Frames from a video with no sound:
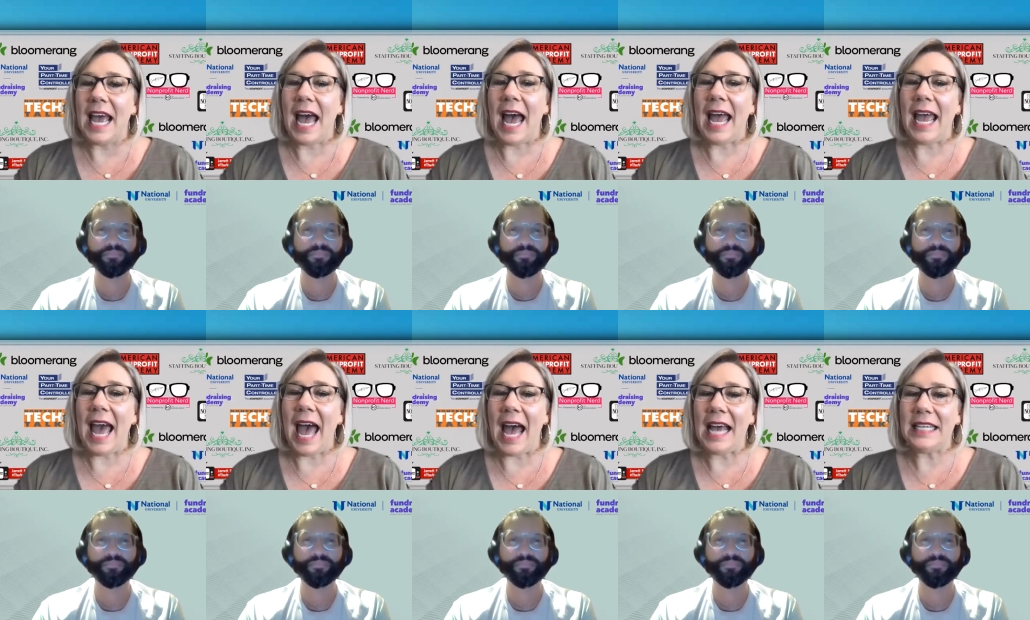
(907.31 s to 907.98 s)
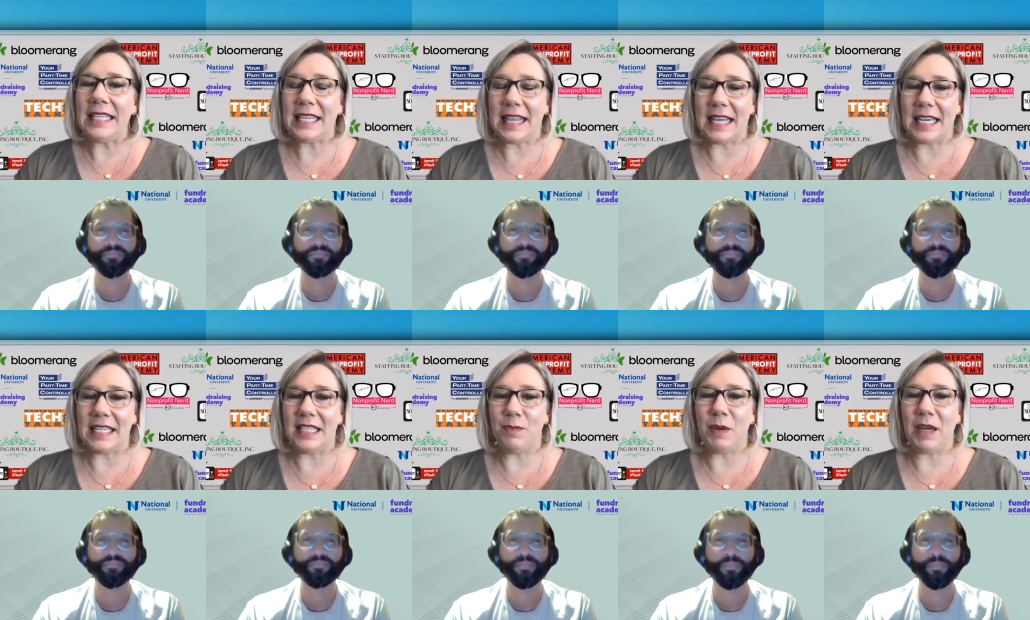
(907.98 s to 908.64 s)
Speaker 1: I ask
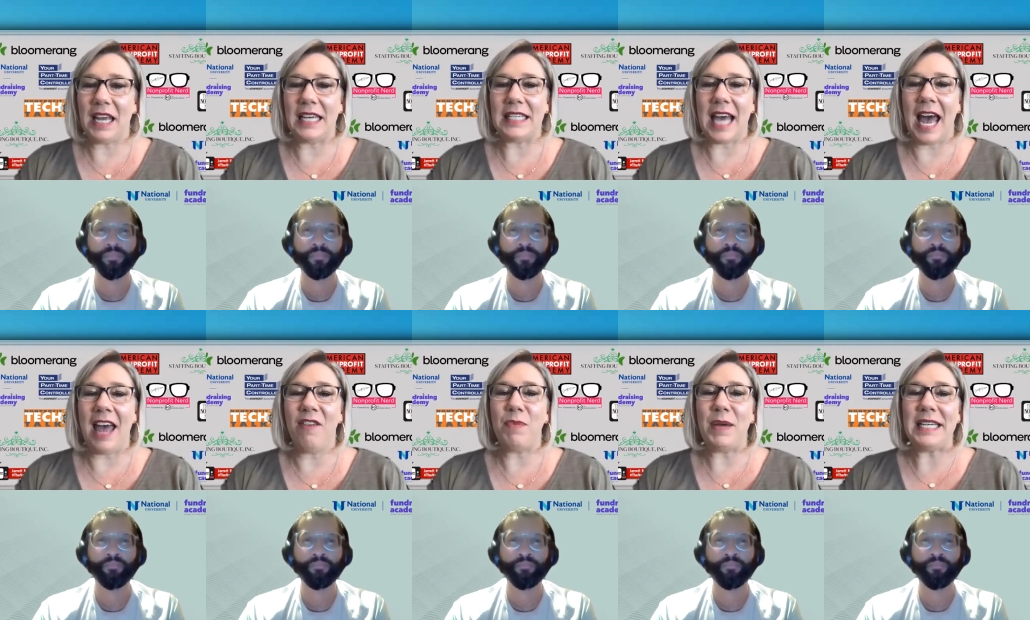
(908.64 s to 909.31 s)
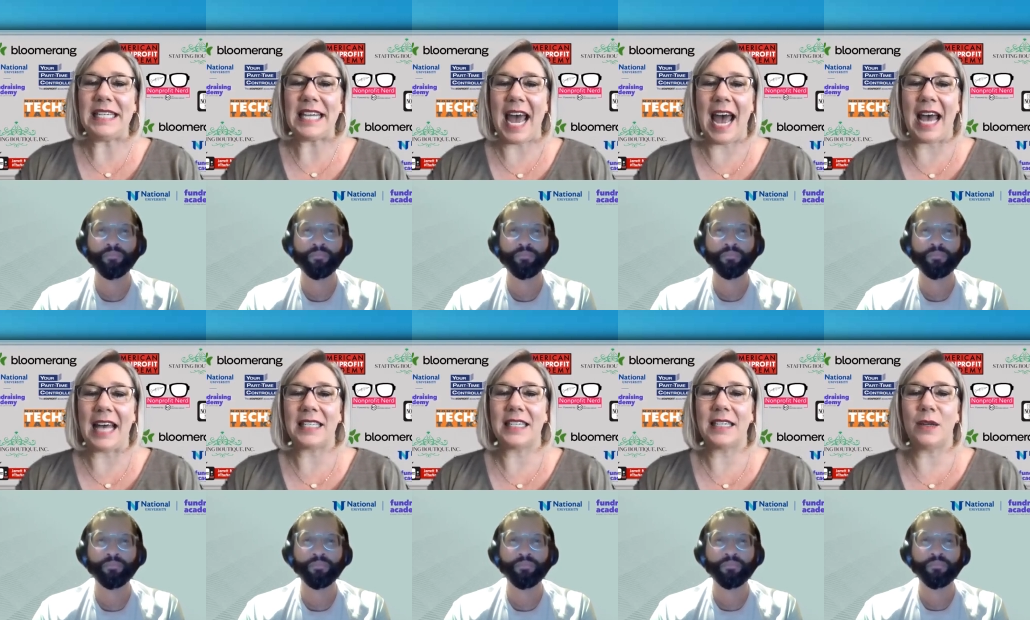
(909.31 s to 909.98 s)
this because I have been
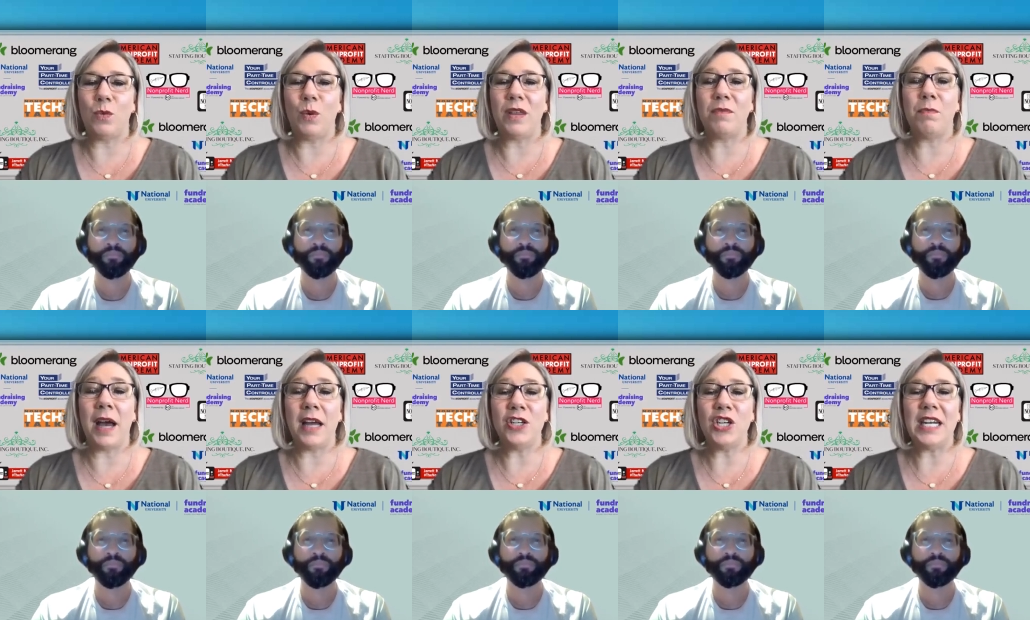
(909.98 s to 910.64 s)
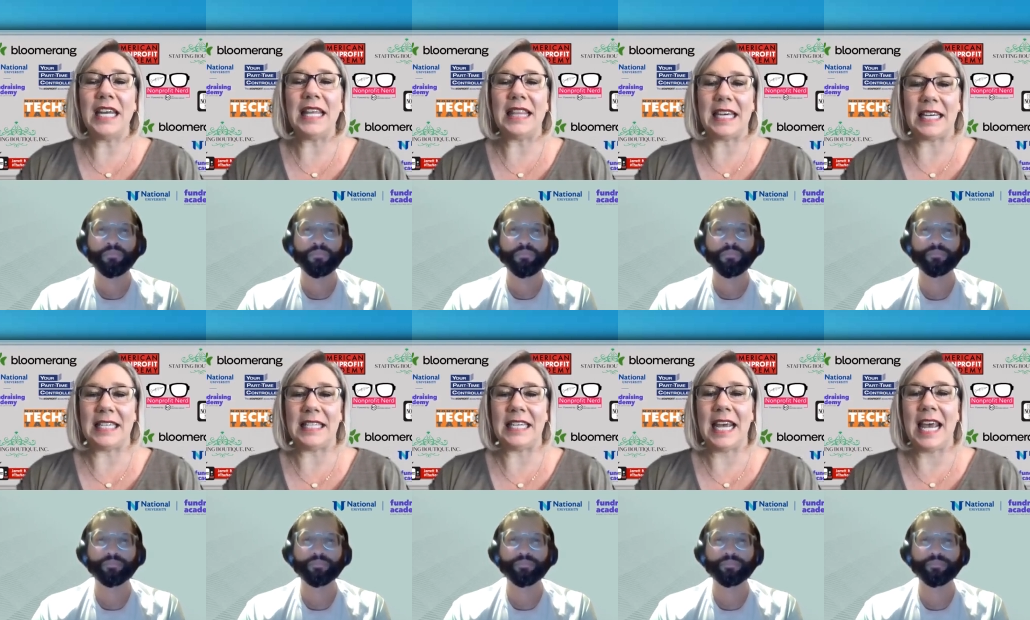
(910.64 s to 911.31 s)
tasked with budgeting
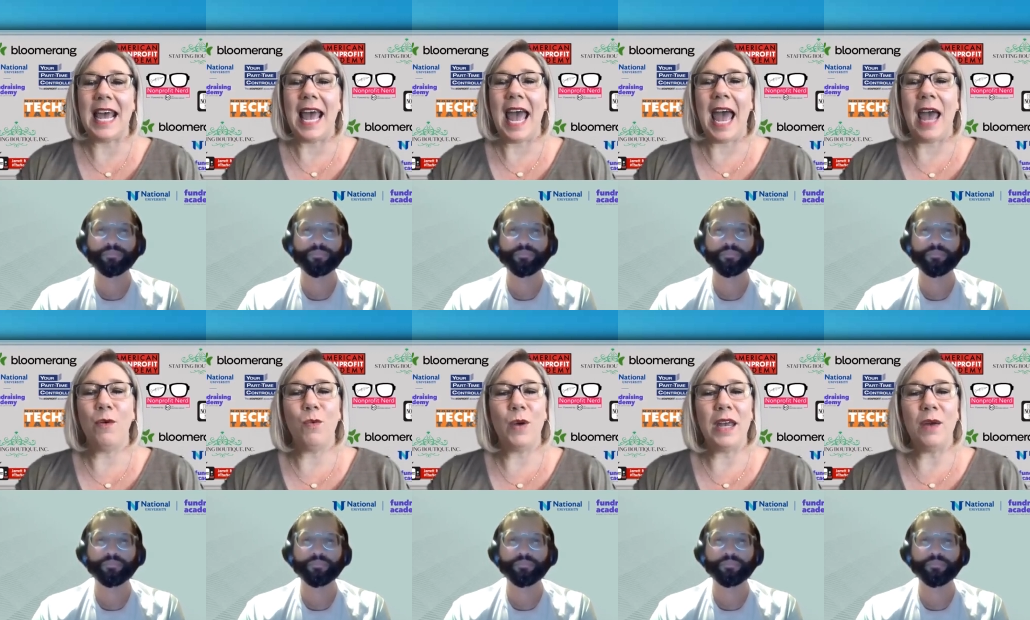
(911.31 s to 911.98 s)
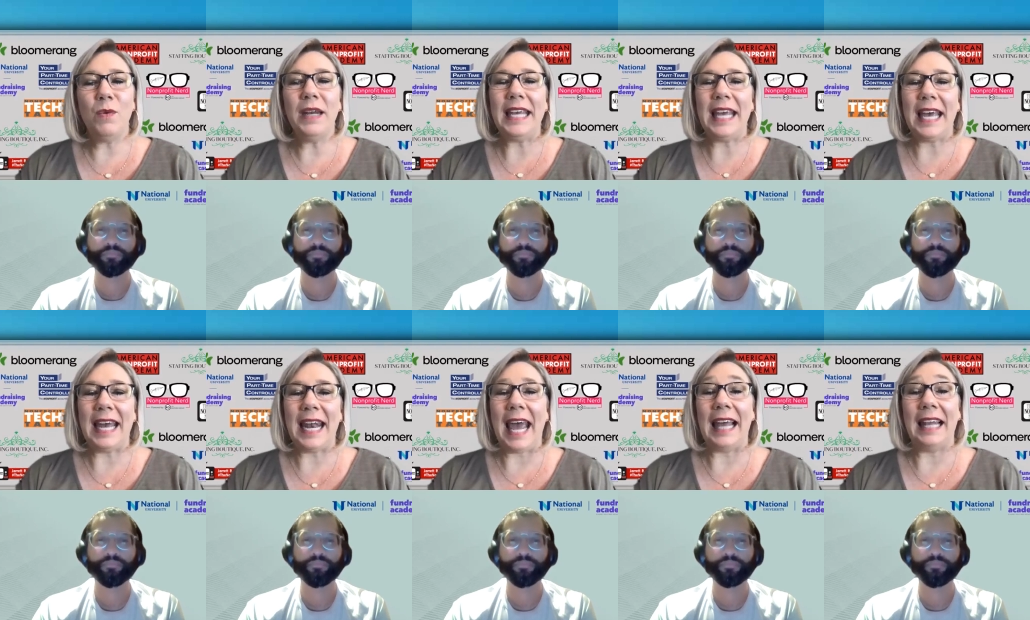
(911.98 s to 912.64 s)
this, and we would
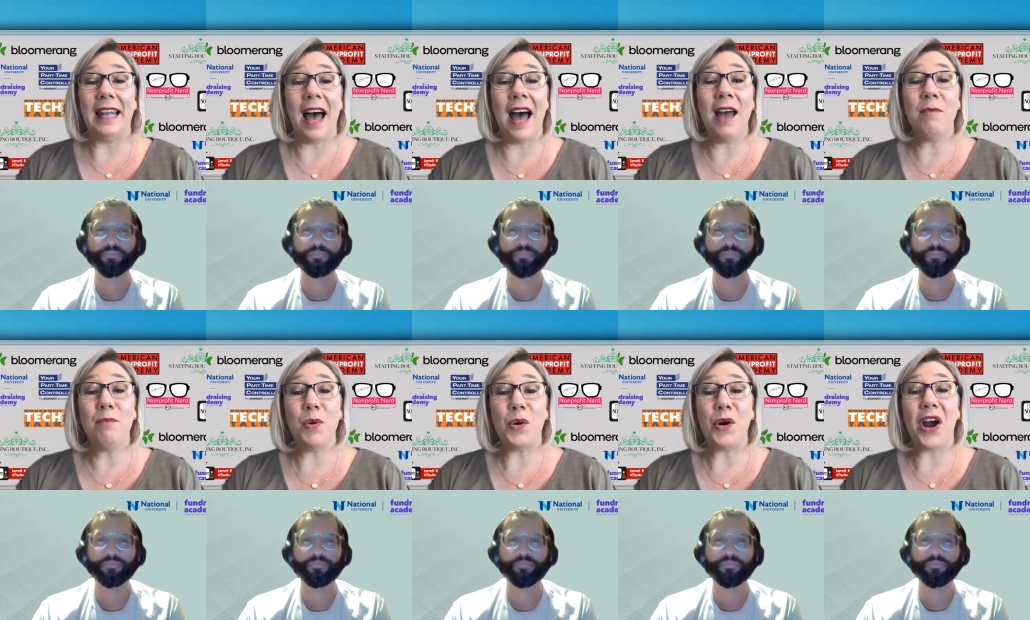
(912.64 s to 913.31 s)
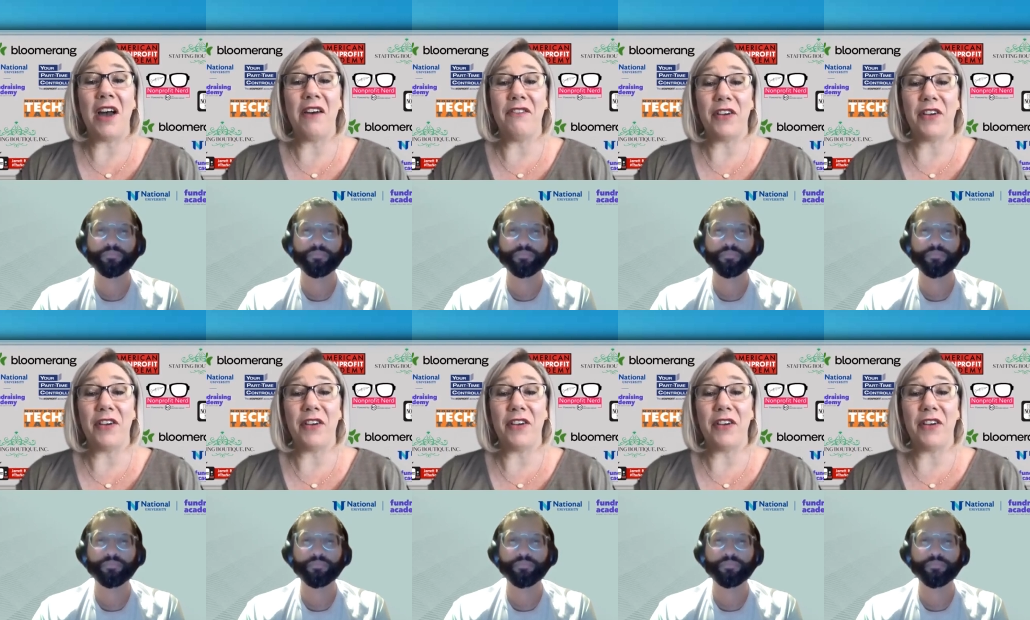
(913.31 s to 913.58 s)
get a lot more